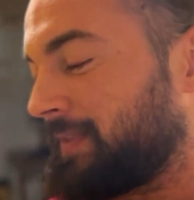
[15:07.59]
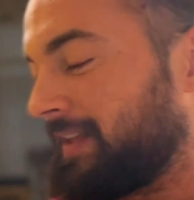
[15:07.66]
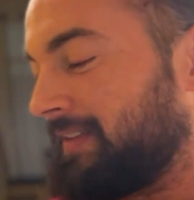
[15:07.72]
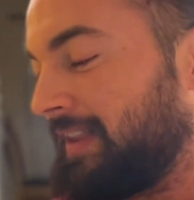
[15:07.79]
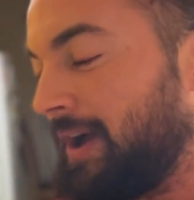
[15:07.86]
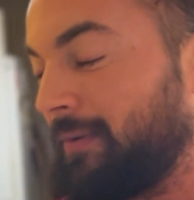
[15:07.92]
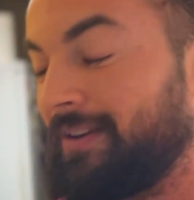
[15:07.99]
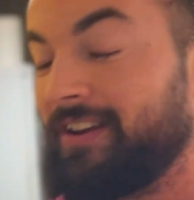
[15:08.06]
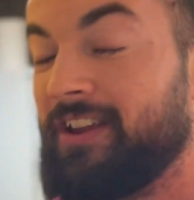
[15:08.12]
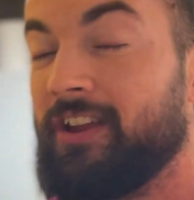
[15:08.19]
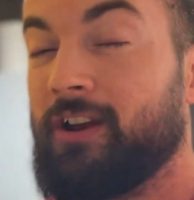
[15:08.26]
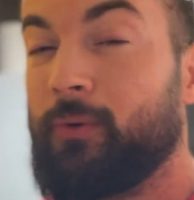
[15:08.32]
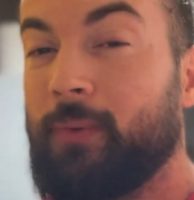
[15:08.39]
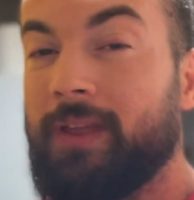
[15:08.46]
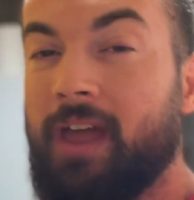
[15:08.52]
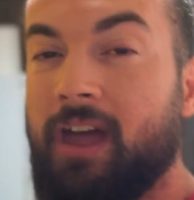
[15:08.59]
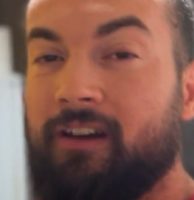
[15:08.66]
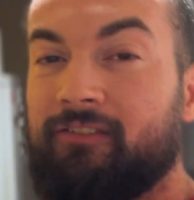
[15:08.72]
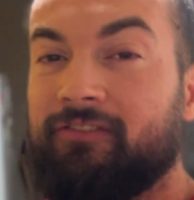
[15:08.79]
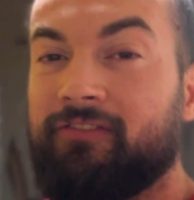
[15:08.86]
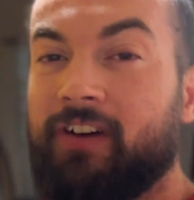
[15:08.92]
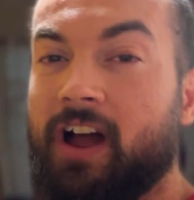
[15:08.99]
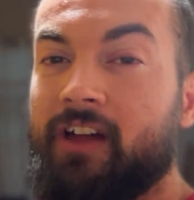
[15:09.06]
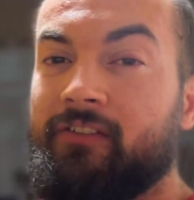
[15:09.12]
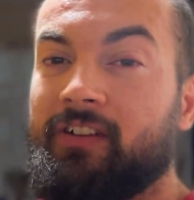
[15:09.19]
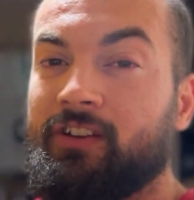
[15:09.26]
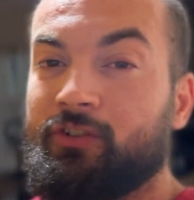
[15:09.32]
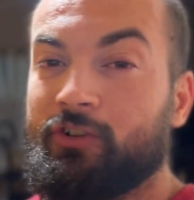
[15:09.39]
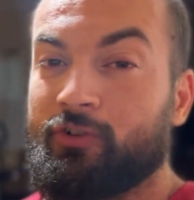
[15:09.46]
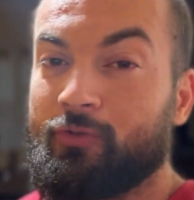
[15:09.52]
Now in here we have
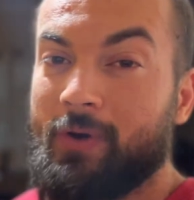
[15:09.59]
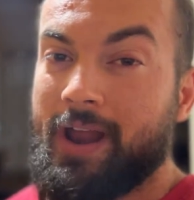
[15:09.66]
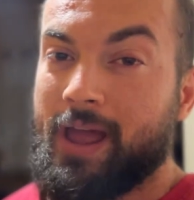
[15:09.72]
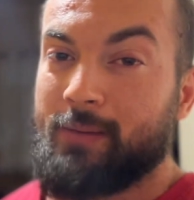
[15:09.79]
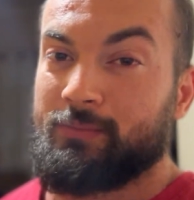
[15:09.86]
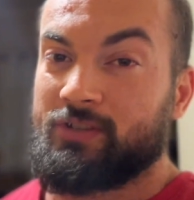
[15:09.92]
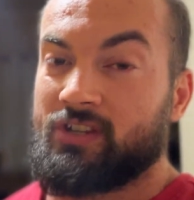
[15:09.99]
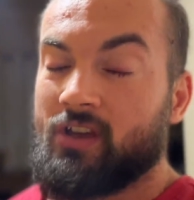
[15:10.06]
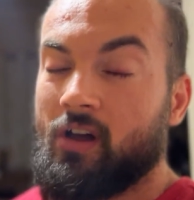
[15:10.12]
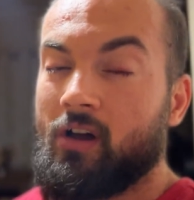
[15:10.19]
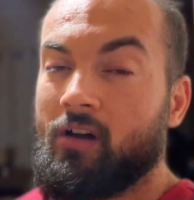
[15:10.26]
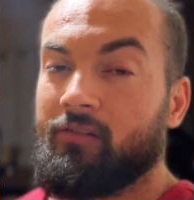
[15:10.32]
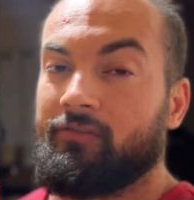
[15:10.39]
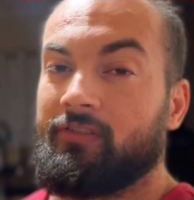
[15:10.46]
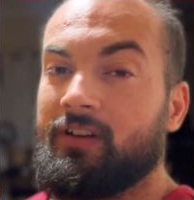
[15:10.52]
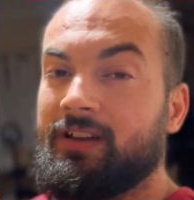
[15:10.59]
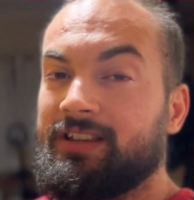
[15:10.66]
500 grams of